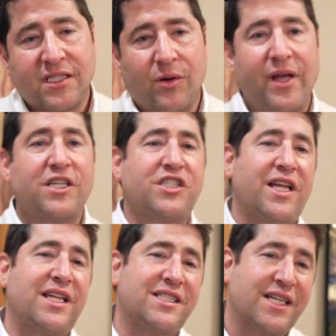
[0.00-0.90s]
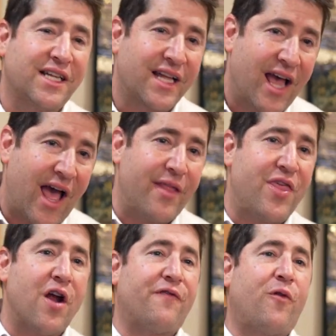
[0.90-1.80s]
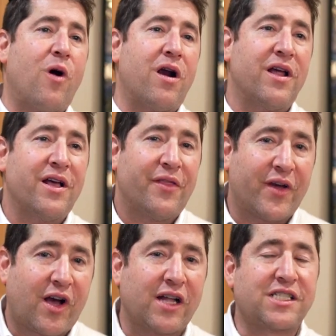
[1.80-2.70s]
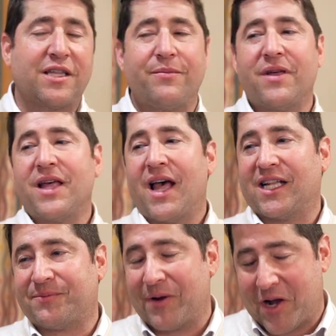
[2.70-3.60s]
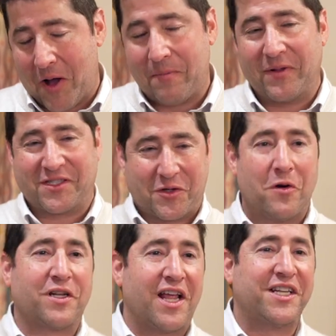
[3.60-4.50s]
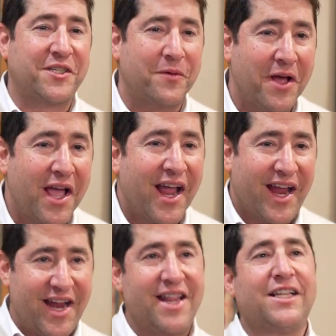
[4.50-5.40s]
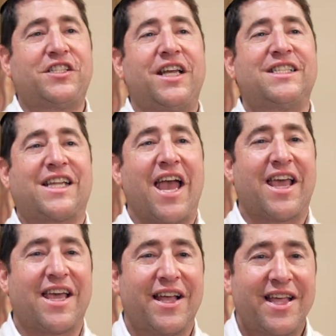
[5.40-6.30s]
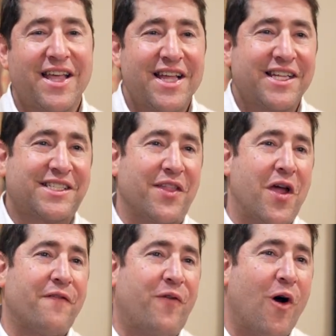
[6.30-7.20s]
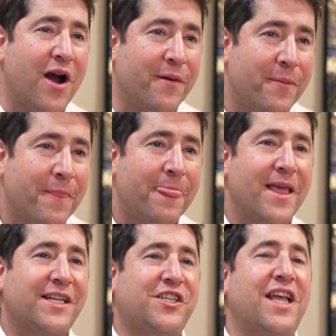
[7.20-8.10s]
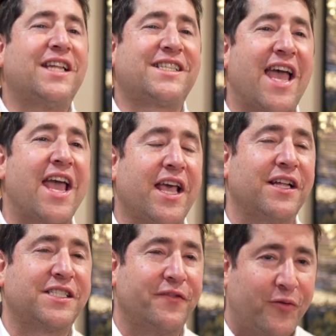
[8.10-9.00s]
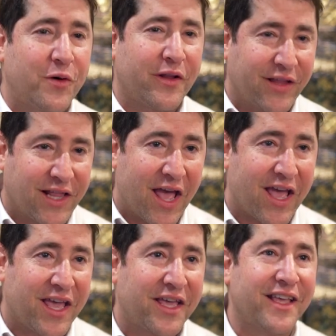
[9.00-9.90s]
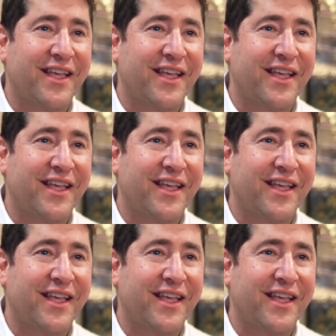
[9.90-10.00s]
So we eat cheese, and therefore the custom has turned into eating cheesecake. So therefore, cheesecake is the food of the day.